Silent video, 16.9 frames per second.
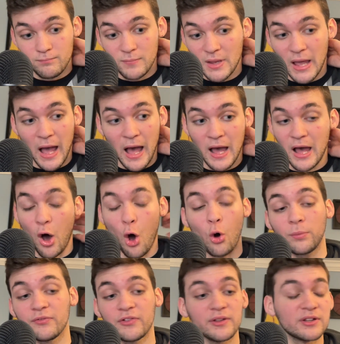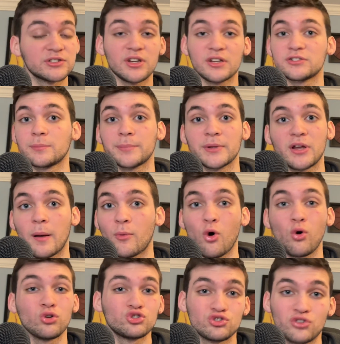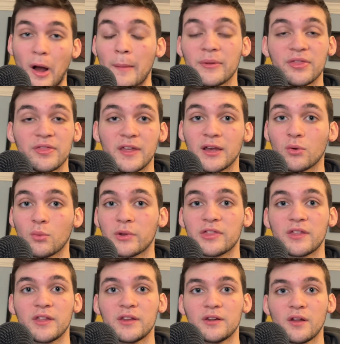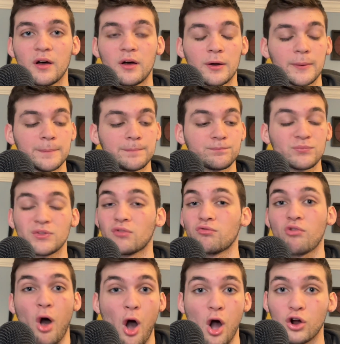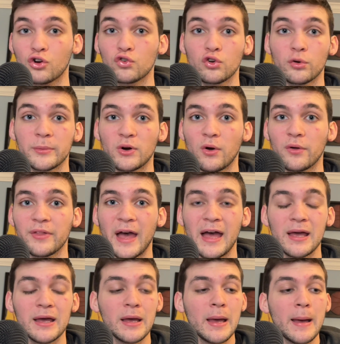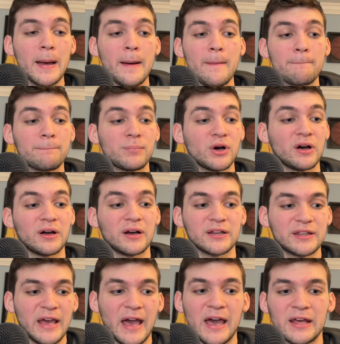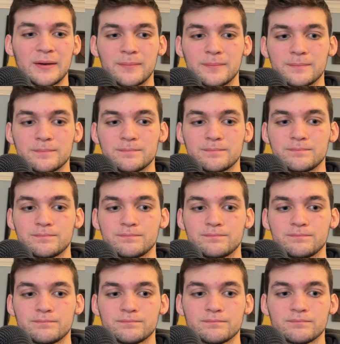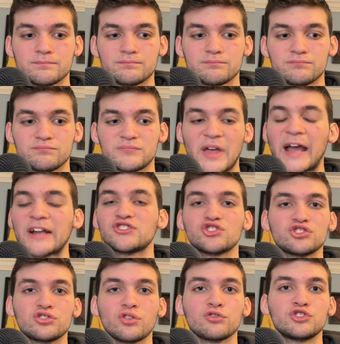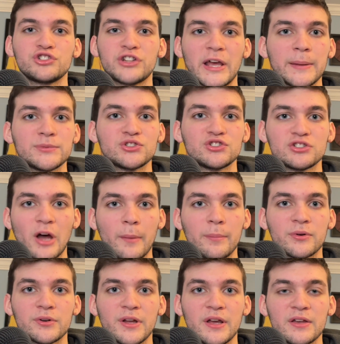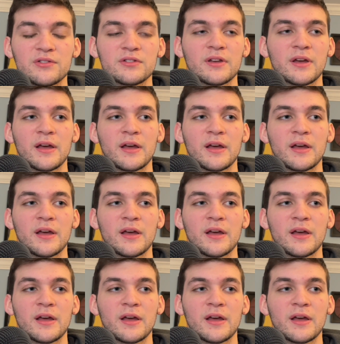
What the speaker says: hopefully this doesn't become a whole drama thing within the locker room and all that. But again, that just shows Thibs' stubbornness.